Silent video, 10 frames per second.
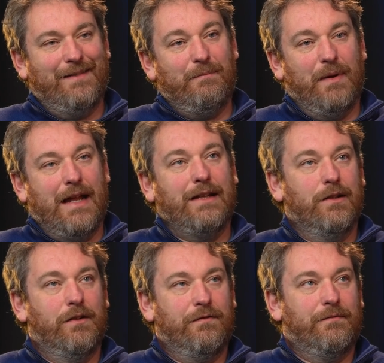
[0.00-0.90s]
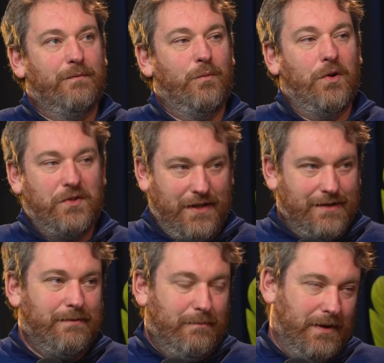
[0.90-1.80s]
But I love
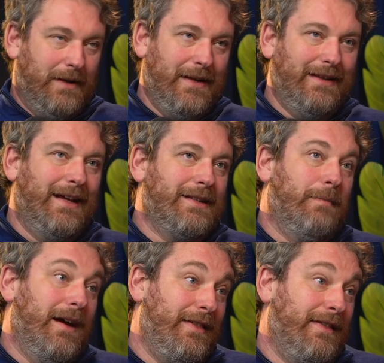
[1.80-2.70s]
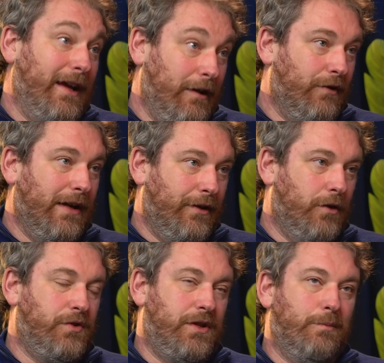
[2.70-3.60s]
watches. But I mean, that's my thing, really,
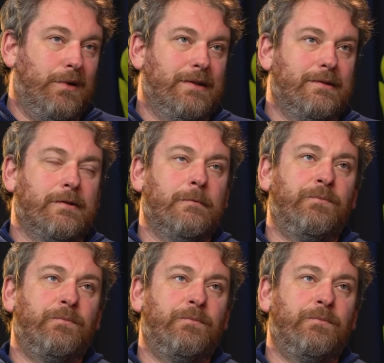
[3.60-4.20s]
those two brands.